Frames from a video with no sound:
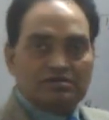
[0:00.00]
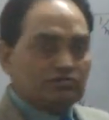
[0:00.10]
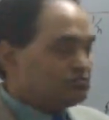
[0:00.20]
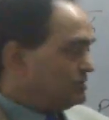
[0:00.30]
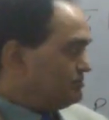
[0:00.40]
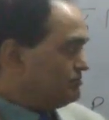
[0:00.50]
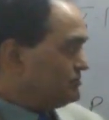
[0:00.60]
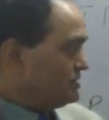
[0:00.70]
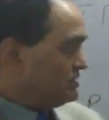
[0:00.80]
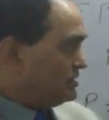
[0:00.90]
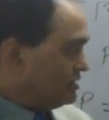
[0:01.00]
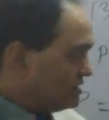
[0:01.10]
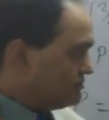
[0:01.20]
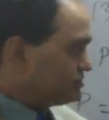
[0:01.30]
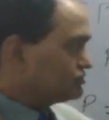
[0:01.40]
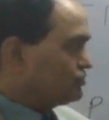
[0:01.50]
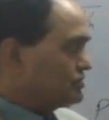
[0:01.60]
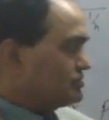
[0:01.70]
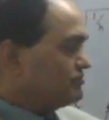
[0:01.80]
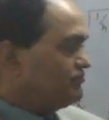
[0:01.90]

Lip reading: down then in reverse order.